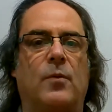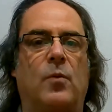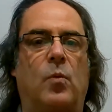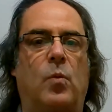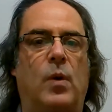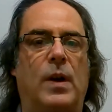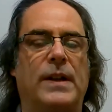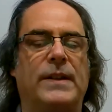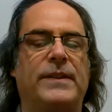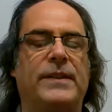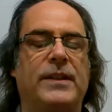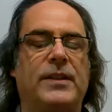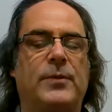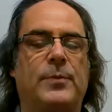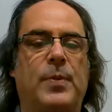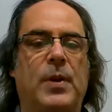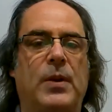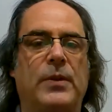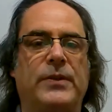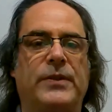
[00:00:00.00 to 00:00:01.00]
once it's
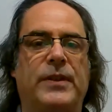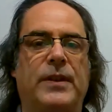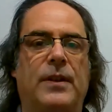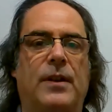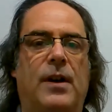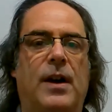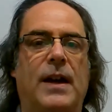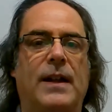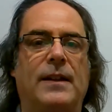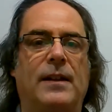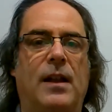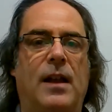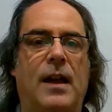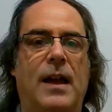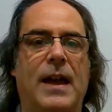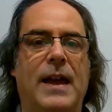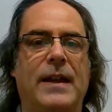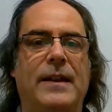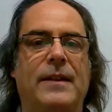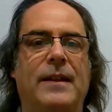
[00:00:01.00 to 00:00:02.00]
posted
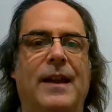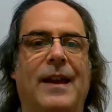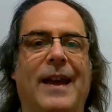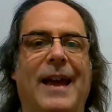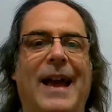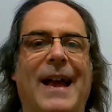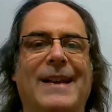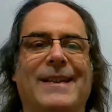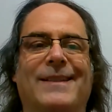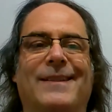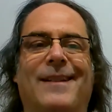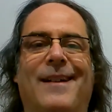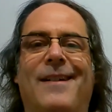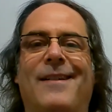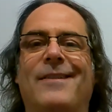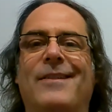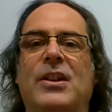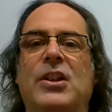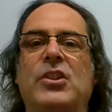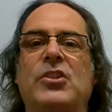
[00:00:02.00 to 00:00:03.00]
online, as
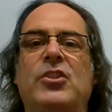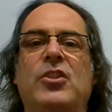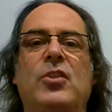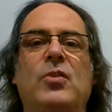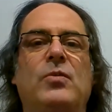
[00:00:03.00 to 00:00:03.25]
long as you